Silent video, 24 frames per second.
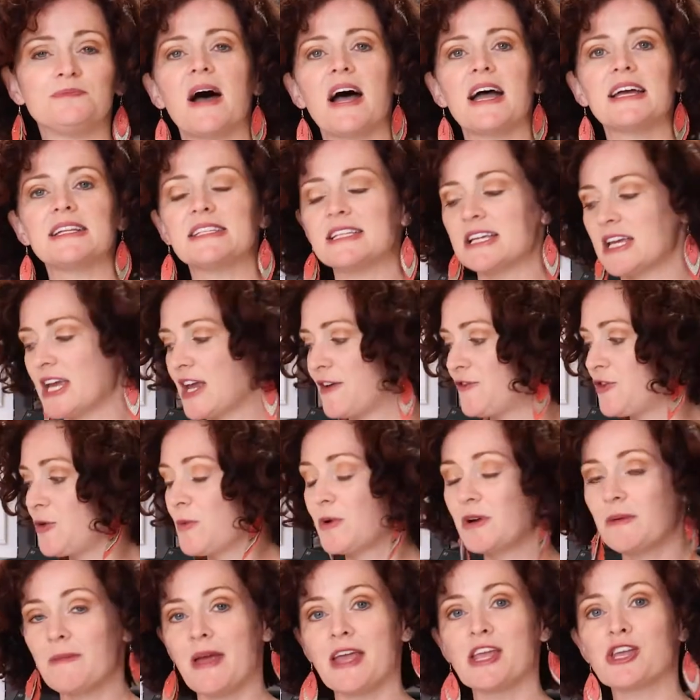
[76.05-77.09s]
But if you
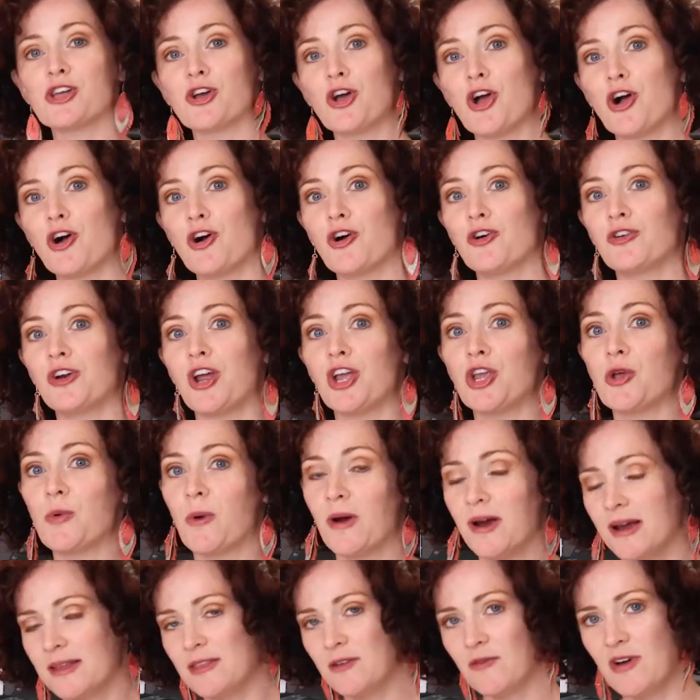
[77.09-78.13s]
want to make your own, you
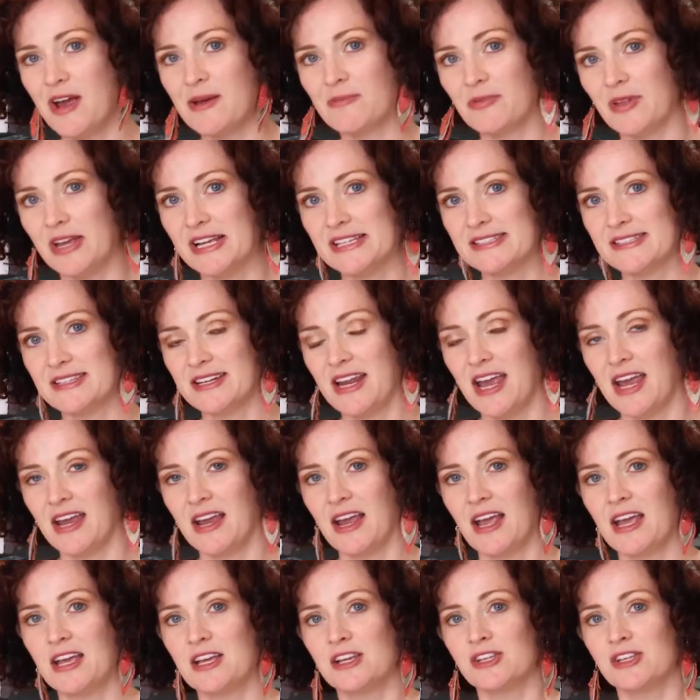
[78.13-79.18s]
are in the right place today.